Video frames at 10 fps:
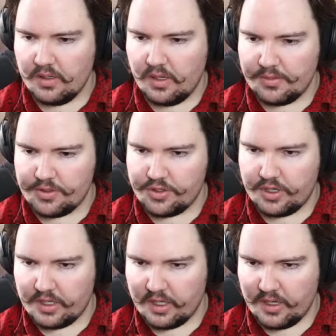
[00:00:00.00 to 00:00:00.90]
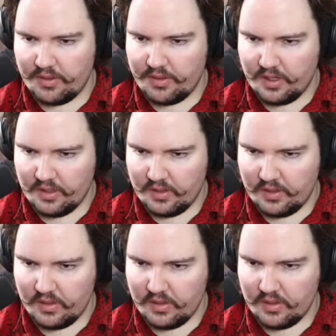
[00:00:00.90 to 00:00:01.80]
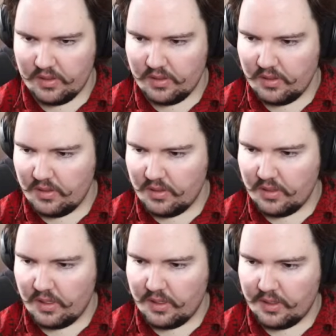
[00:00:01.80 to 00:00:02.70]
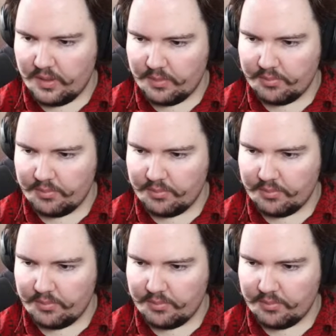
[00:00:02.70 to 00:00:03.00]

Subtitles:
I'm just trying to kind of think. I